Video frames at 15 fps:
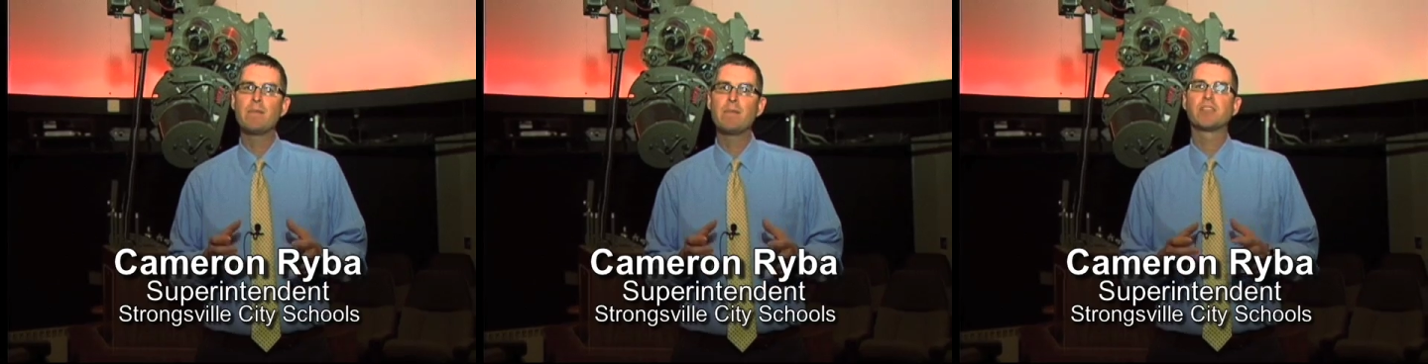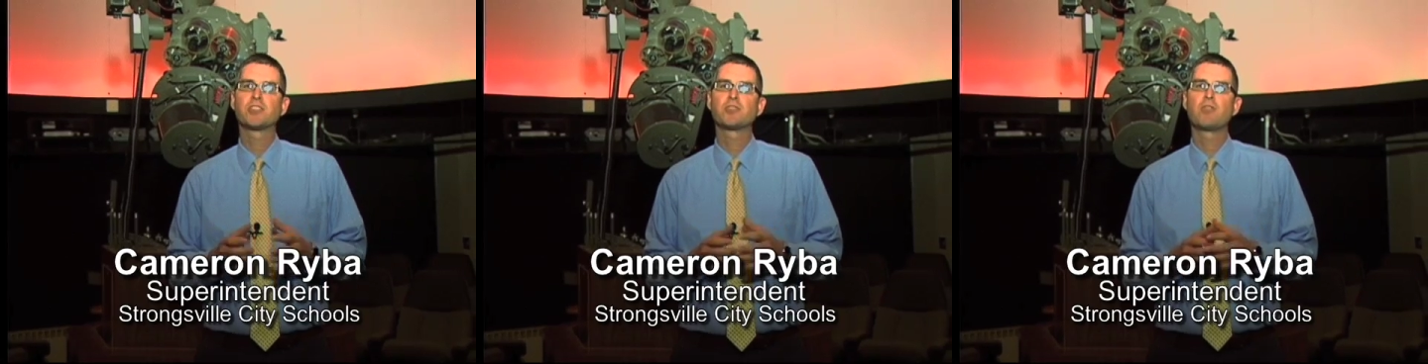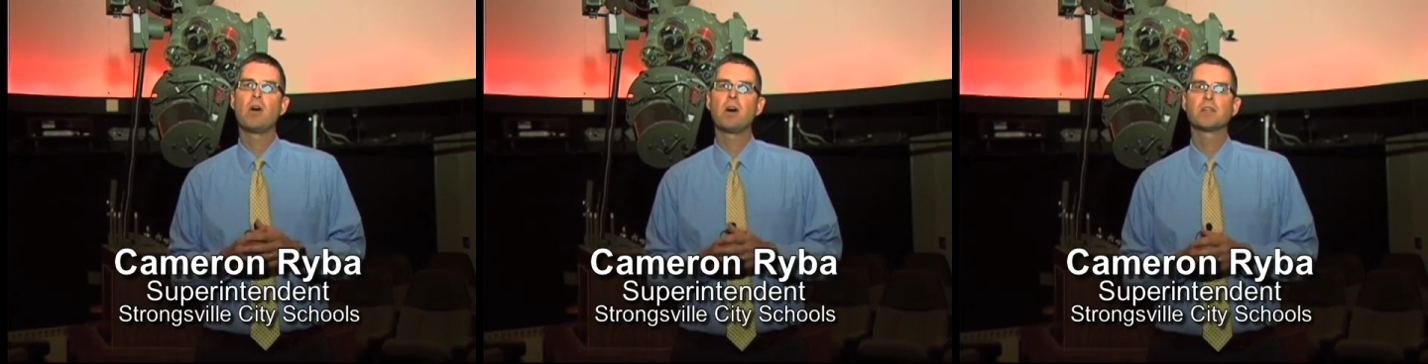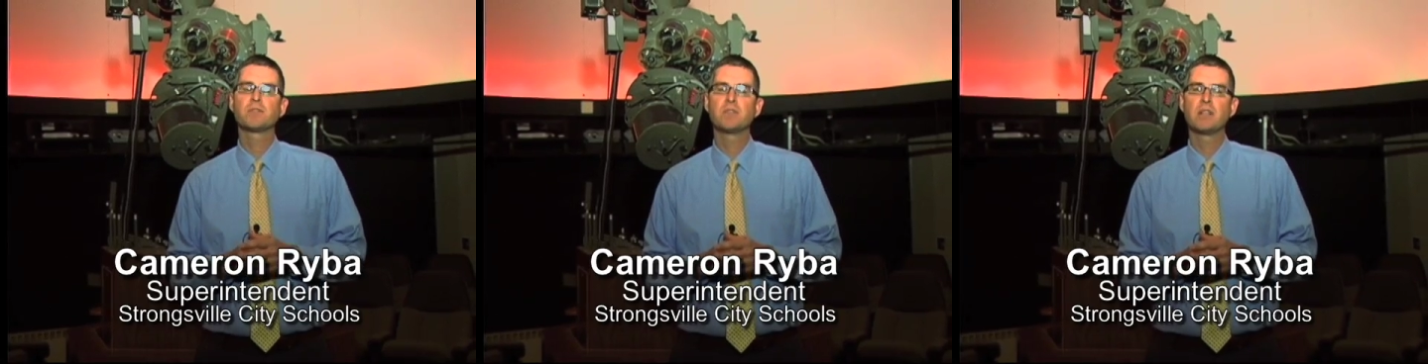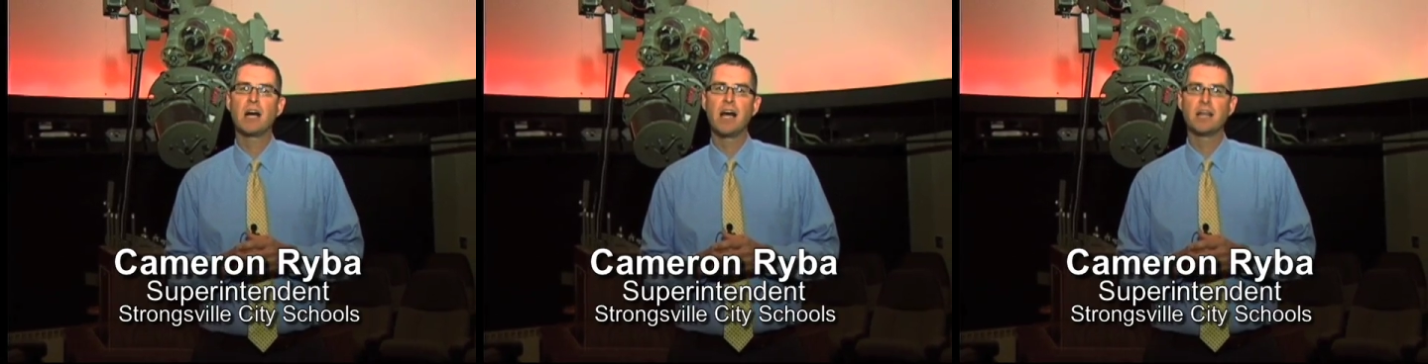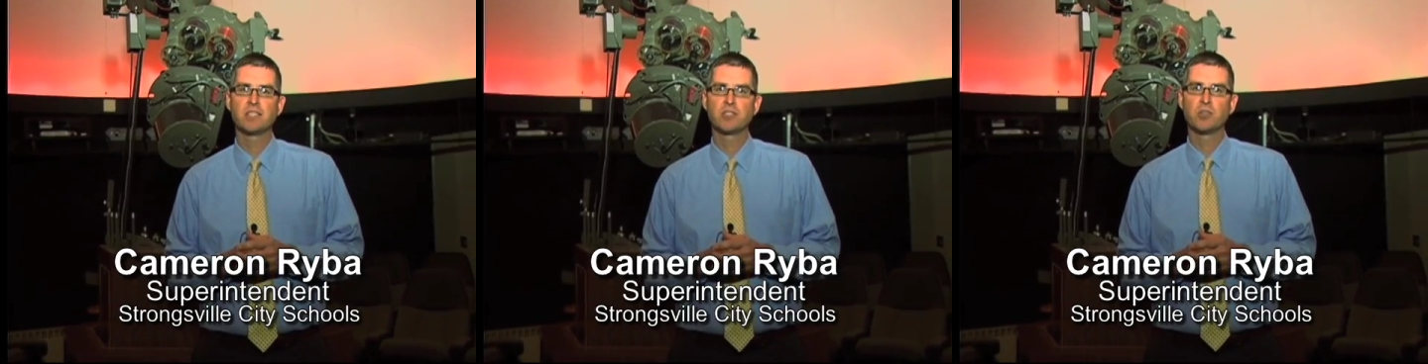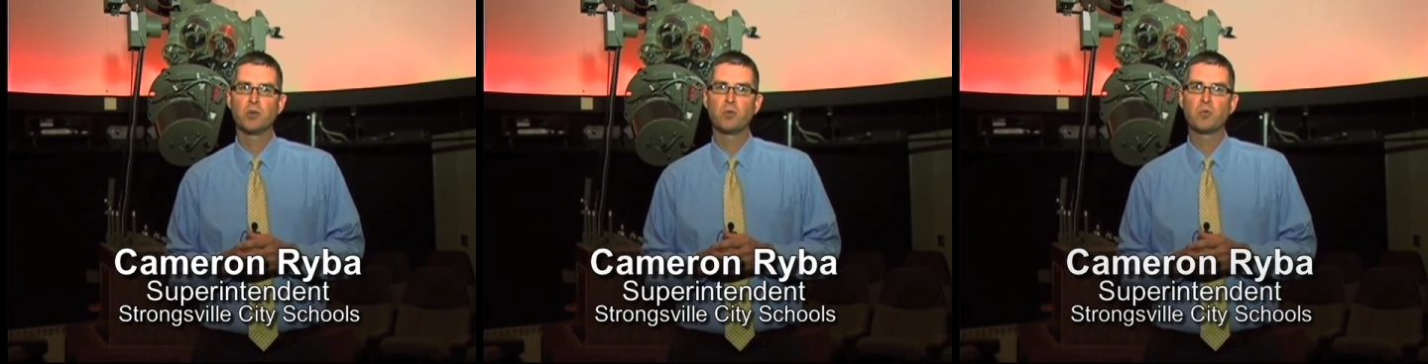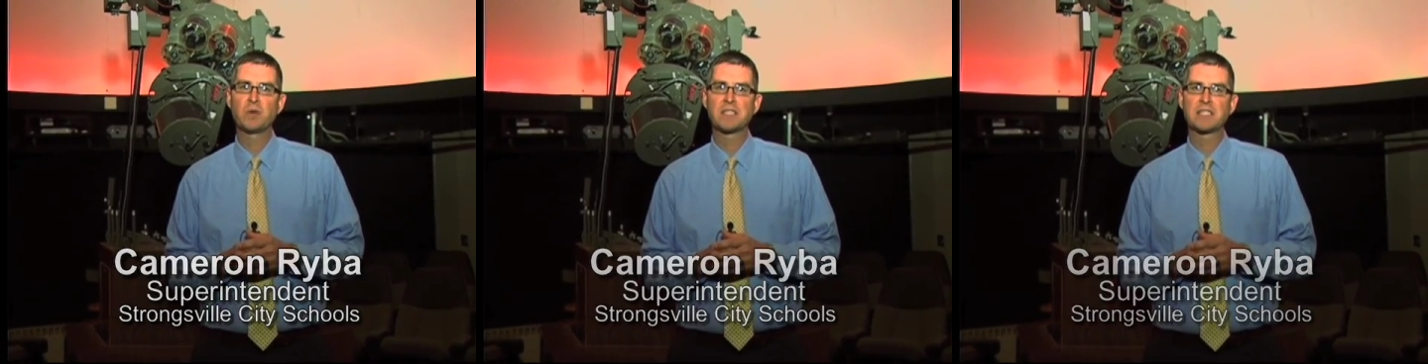at Strongsville High
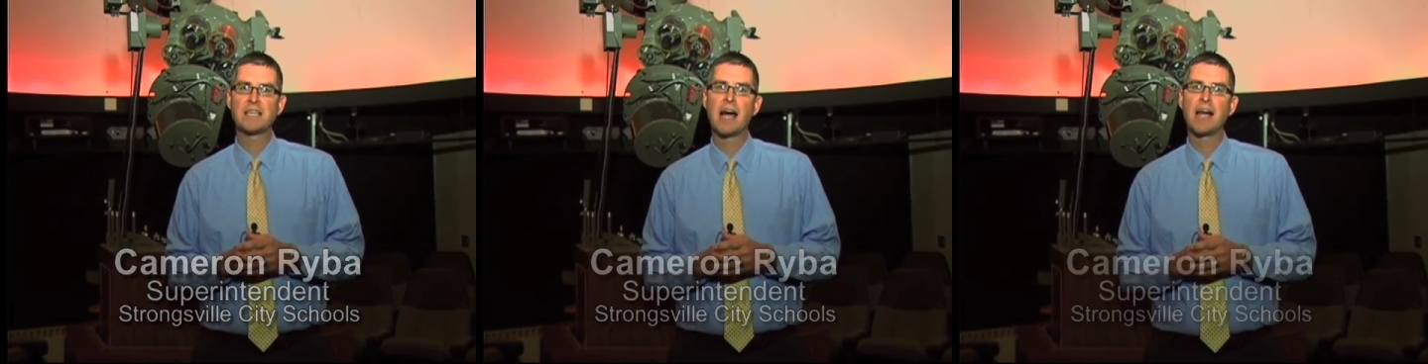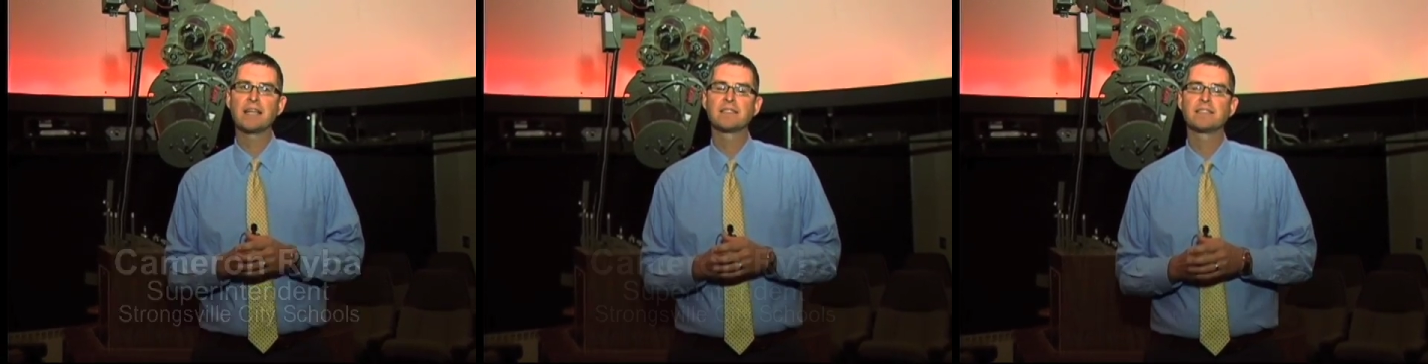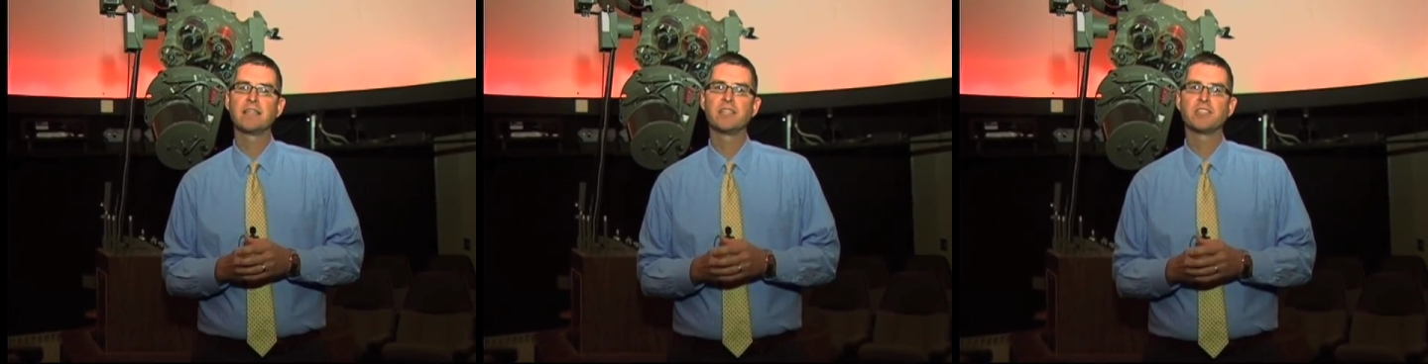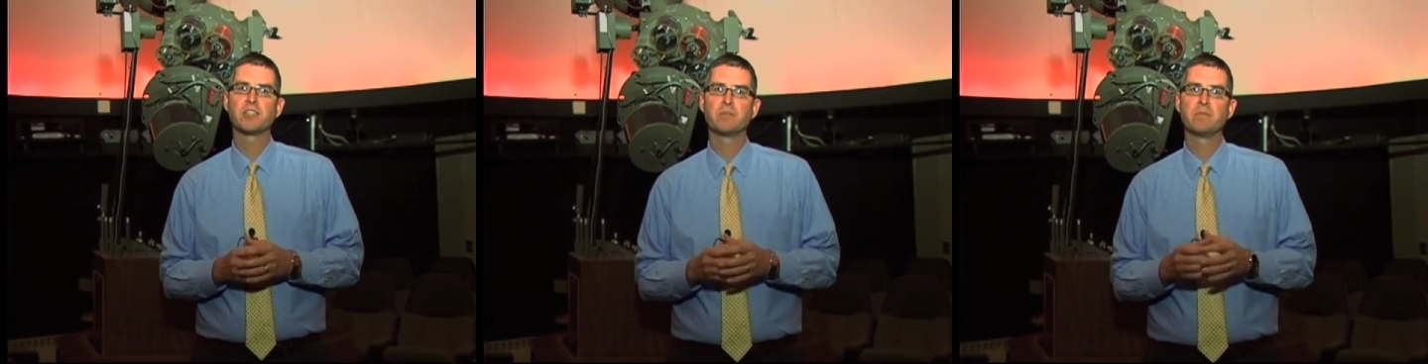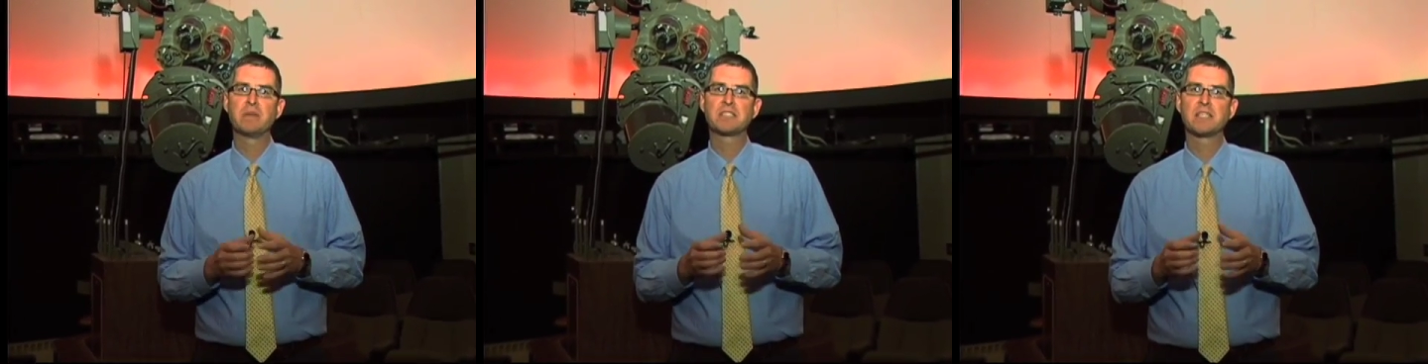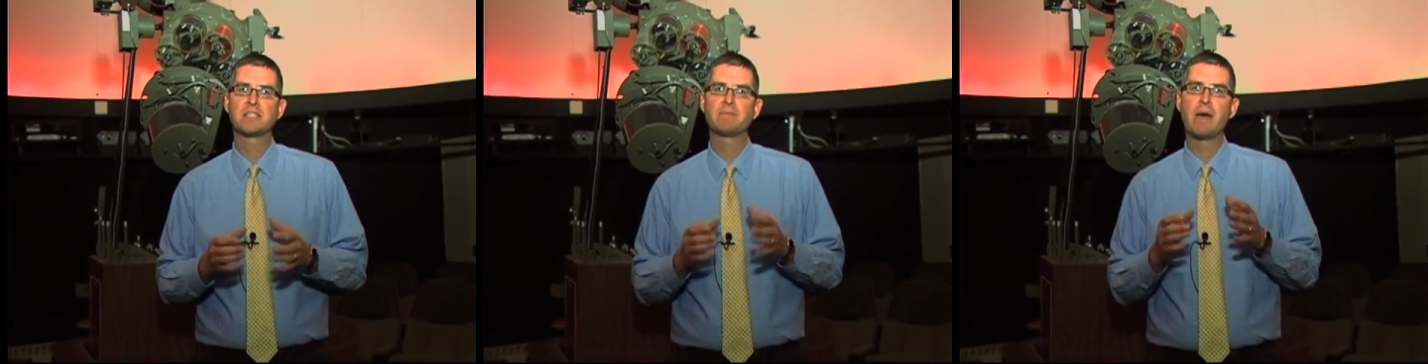School with science teacher Mrs.